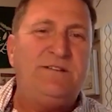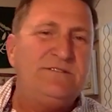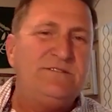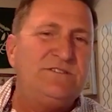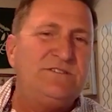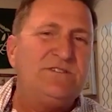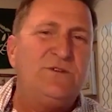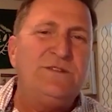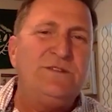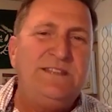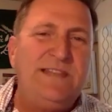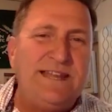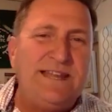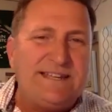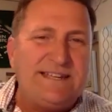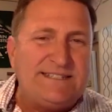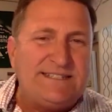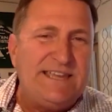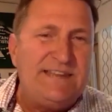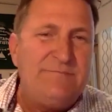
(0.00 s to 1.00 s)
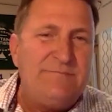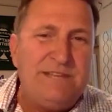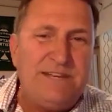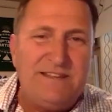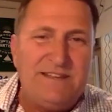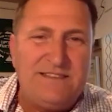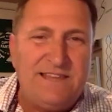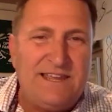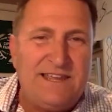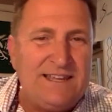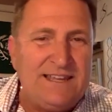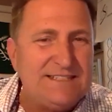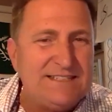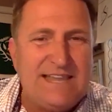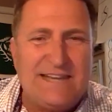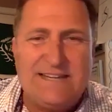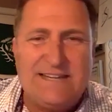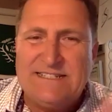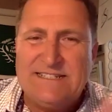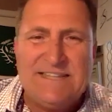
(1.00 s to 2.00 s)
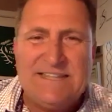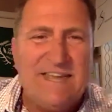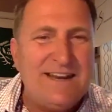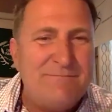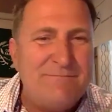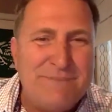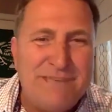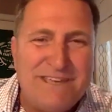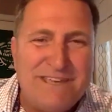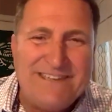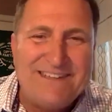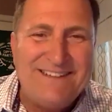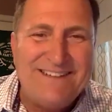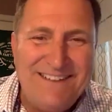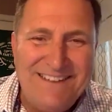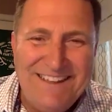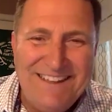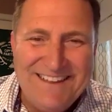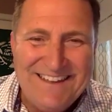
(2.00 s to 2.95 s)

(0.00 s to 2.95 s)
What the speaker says: He goes, it's only like a 10-minute thing. It's like, it's not a big